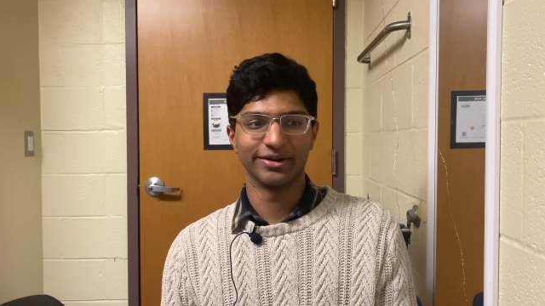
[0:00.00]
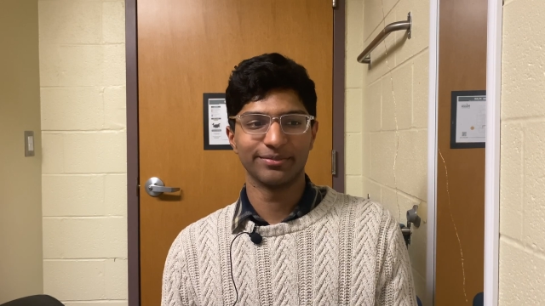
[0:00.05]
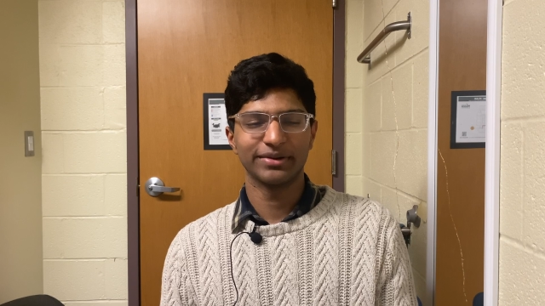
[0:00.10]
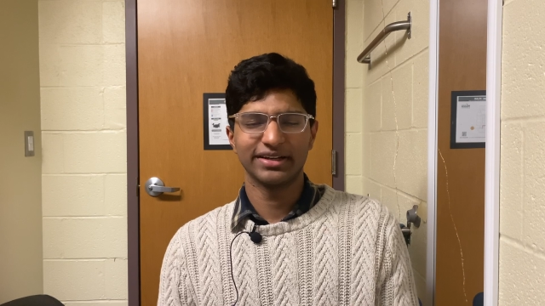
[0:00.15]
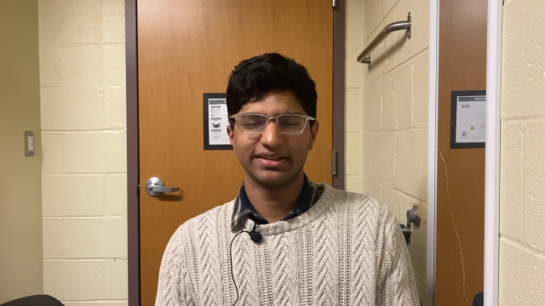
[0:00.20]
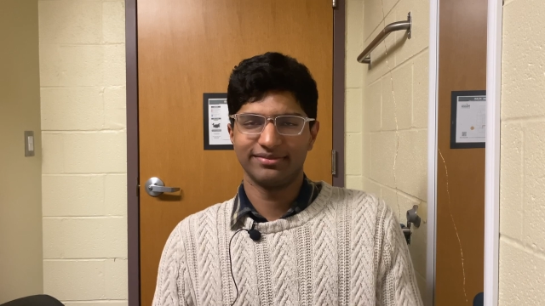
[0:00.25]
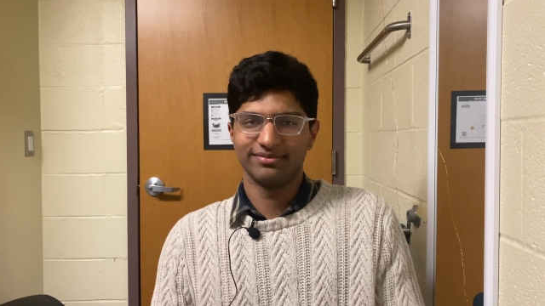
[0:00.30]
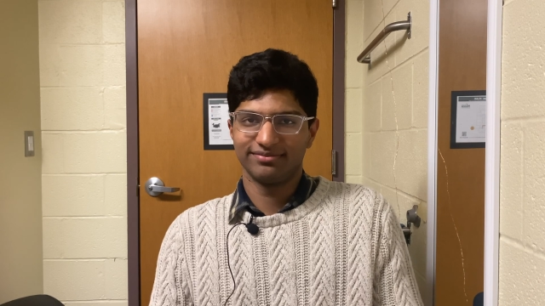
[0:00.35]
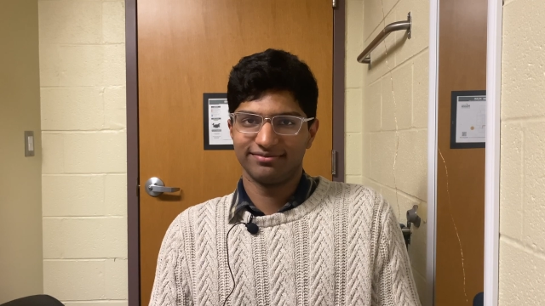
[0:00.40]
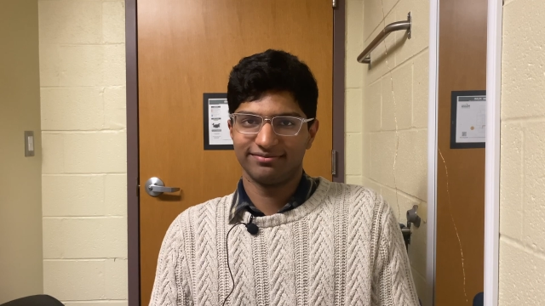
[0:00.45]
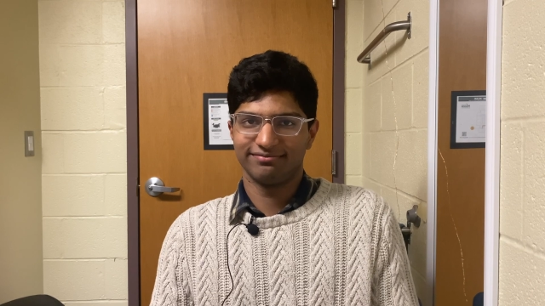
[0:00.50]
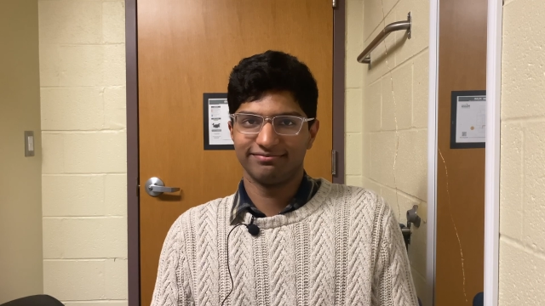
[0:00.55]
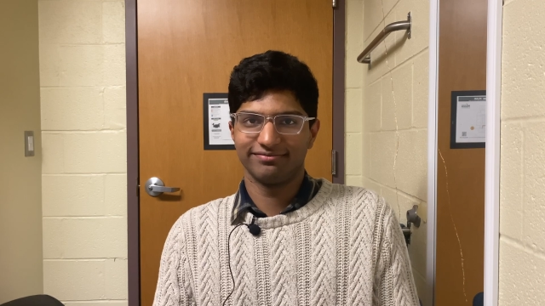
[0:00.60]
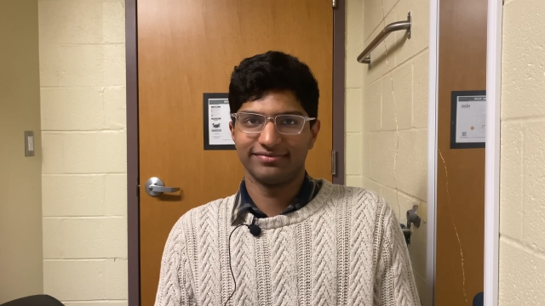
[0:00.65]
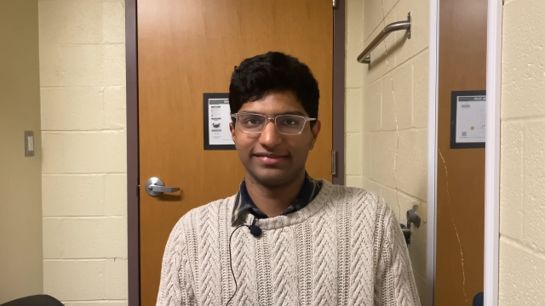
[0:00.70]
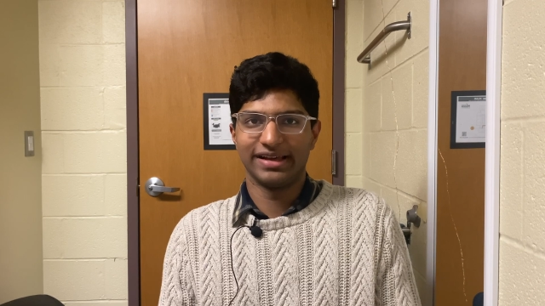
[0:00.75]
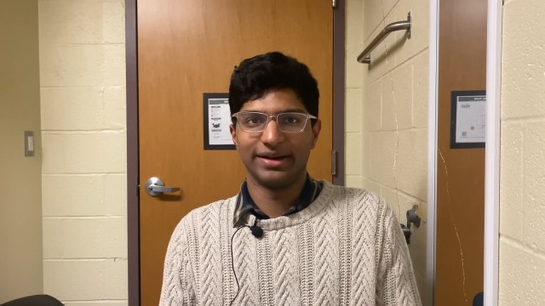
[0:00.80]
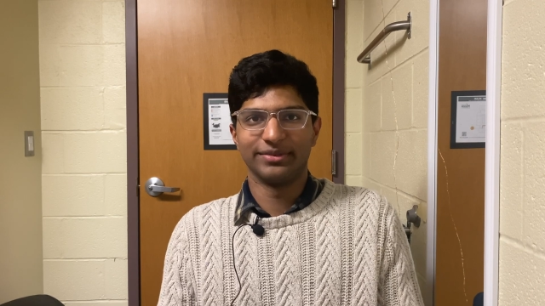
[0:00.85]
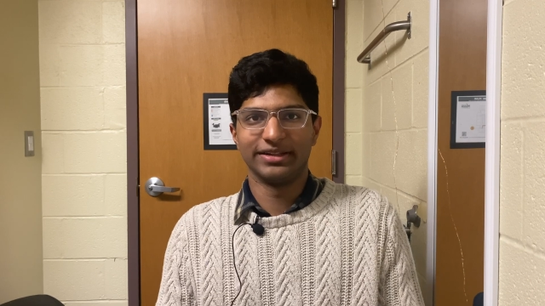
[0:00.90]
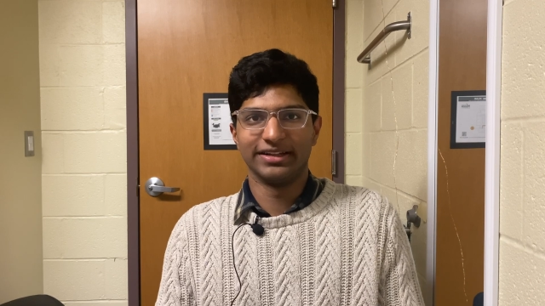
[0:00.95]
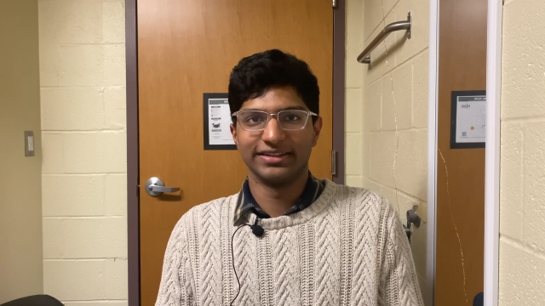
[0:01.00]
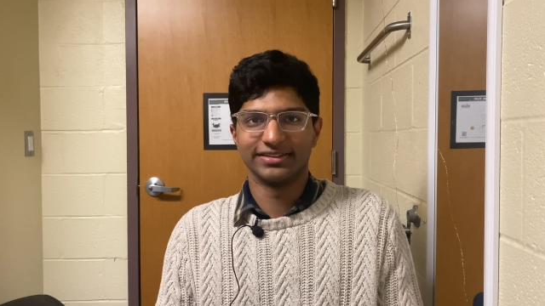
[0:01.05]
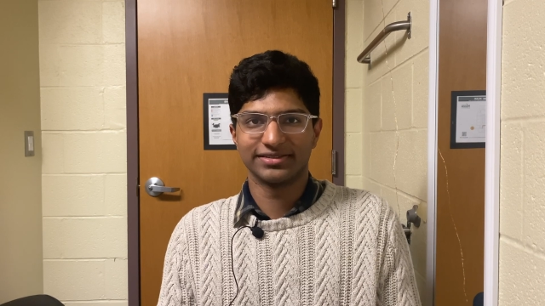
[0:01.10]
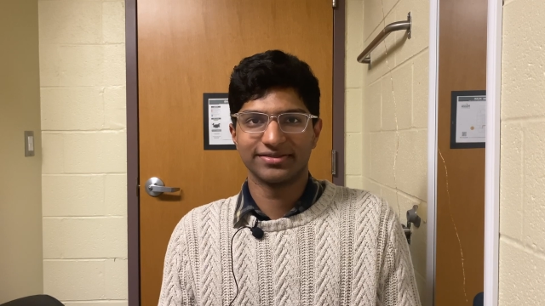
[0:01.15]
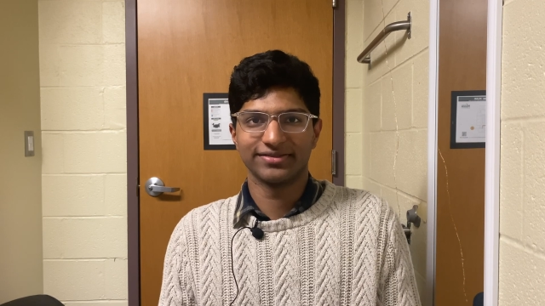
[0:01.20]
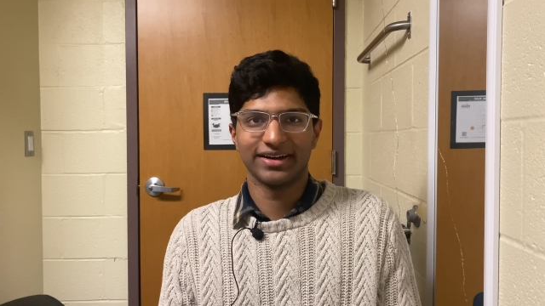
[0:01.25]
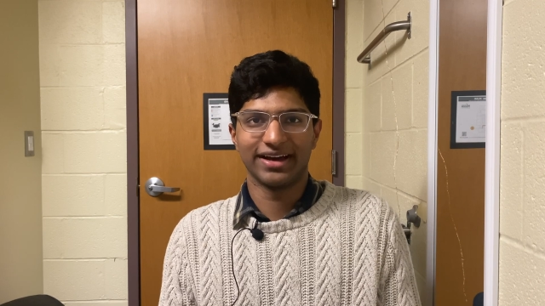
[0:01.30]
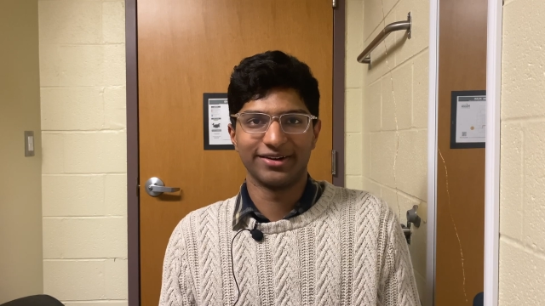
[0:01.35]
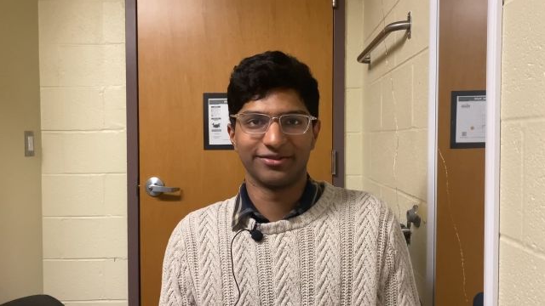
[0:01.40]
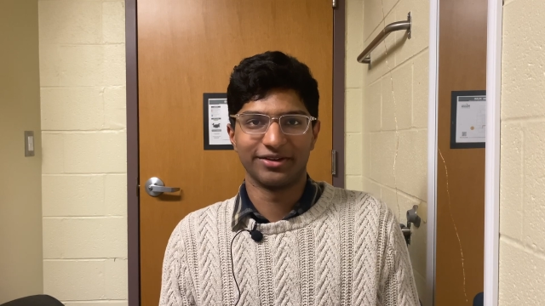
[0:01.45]
but I mean, it's
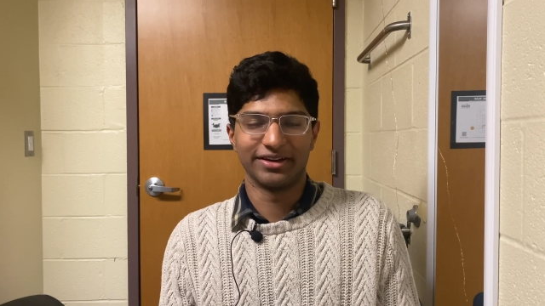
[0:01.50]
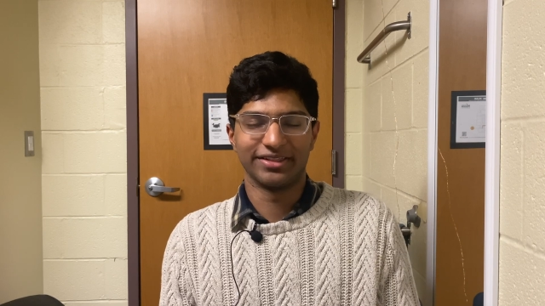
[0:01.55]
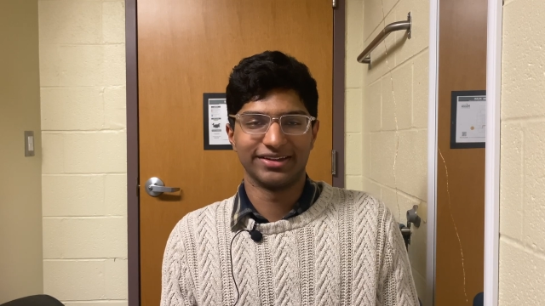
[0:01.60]
fine, right?